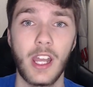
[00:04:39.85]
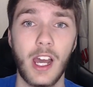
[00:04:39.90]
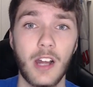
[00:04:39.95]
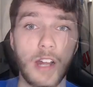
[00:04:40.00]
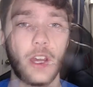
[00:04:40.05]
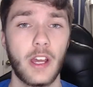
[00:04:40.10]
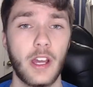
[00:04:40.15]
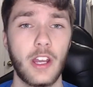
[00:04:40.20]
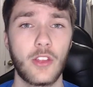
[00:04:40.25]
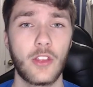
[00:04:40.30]

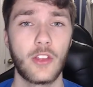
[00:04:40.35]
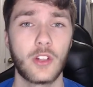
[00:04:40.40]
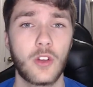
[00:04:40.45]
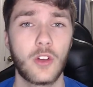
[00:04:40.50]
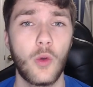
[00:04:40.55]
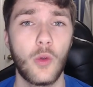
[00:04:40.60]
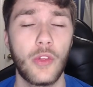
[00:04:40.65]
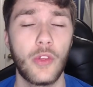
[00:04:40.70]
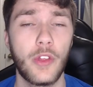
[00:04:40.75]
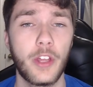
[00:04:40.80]
Another
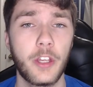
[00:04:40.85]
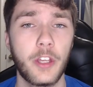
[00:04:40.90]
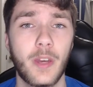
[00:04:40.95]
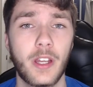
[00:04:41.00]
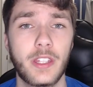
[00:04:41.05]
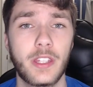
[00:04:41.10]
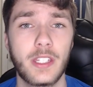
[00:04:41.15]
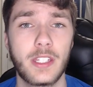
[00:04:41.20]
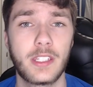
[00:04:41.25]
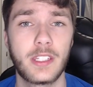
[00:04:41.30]
cool thing
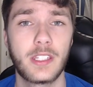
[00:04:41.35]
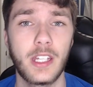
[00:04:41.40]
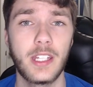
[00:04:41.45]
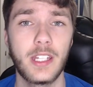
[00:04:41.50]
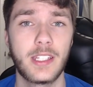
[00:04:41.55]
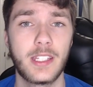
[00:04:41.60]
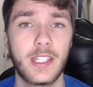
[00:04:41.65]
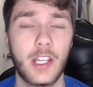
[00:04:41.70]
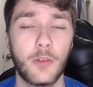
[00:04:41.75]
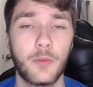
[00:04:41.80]
about this city
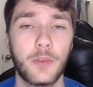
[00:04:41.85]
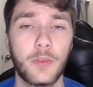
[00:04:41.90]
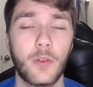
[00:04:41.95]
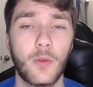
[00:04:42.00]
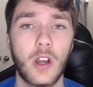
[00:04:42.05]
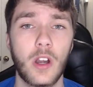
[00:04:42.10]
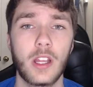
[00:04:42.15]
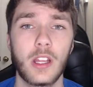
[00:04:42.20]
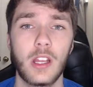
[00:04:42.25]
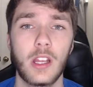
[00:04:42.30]
is they hope to
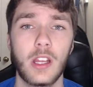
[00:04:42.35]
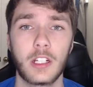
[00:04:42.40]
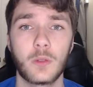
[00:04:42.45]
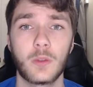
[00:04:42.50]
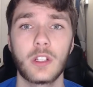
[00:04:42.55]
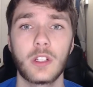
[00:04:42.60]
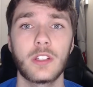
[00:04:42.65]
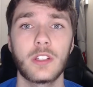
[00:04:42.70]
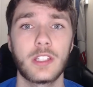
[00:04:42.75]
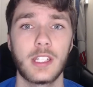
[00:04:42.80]
run it like a
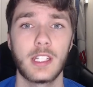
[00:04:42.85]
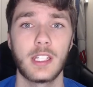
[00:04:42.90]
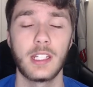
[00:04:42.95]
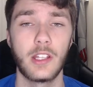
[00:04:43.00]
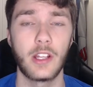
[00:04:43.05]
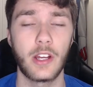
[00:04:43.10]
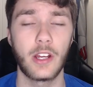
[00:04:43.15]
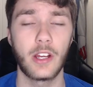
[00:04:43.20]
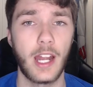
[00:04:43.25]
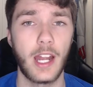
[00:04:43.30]
real city.
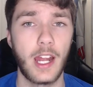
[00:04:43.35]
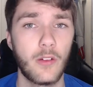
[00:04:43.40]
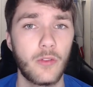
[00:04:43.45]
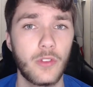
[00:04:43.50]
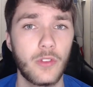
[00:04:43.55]
They're going to have,